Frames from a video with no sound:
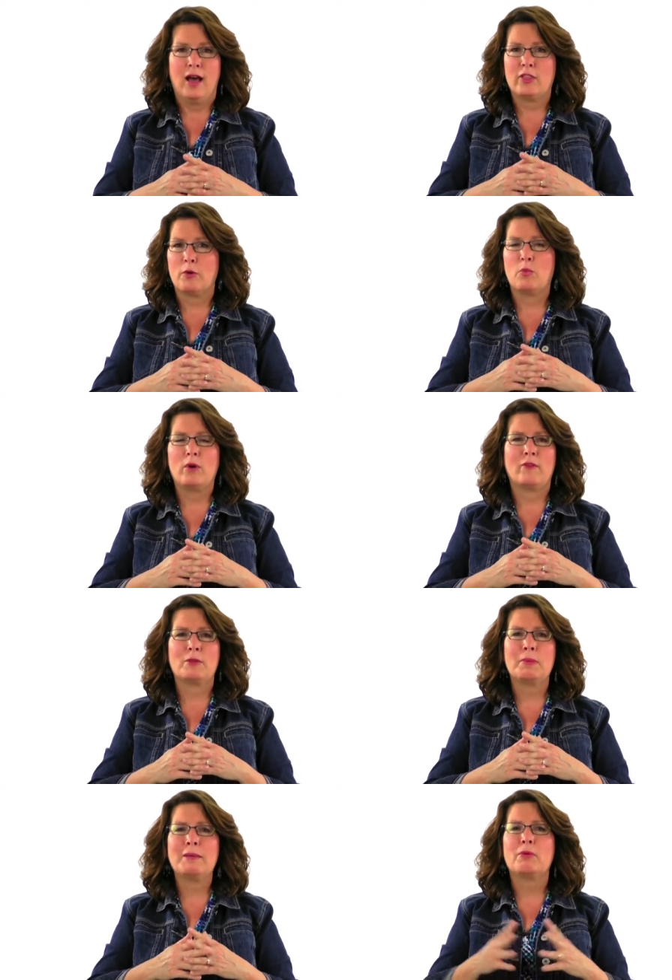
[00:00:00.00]

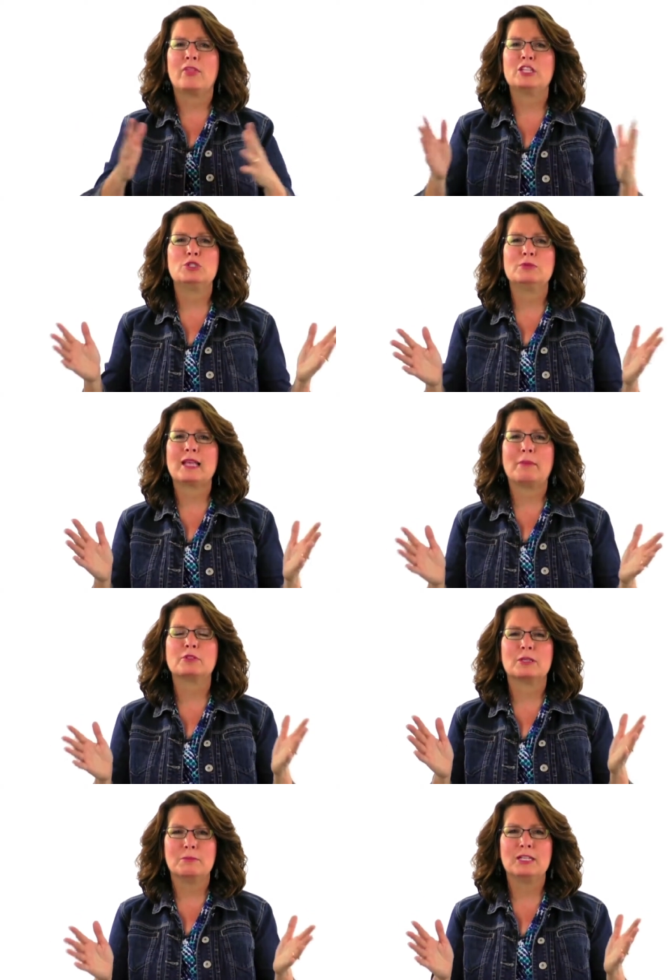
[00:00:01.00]
the people that she was
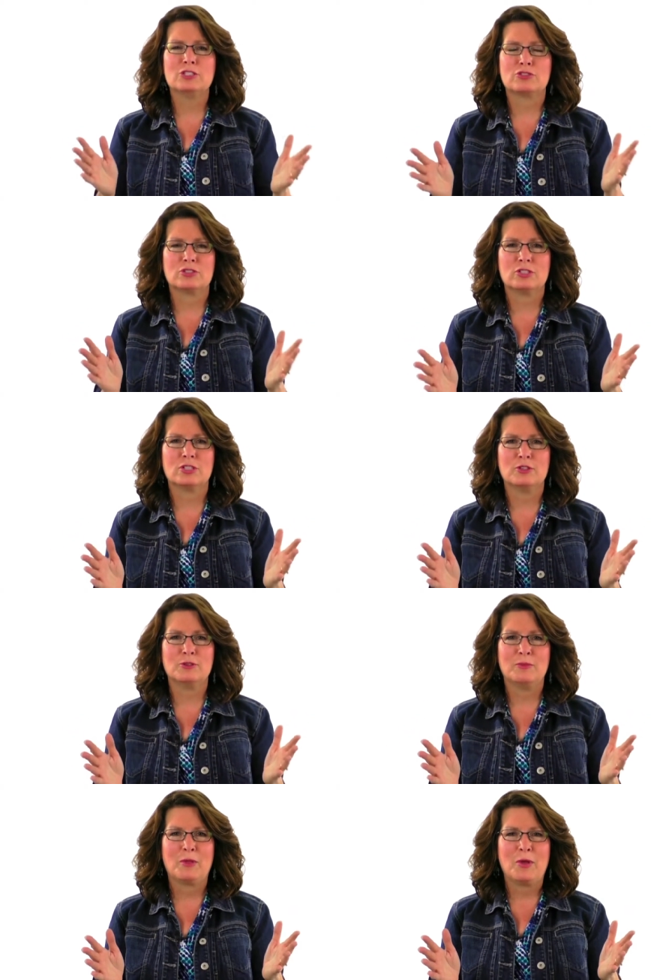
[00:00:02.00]
able to minister to,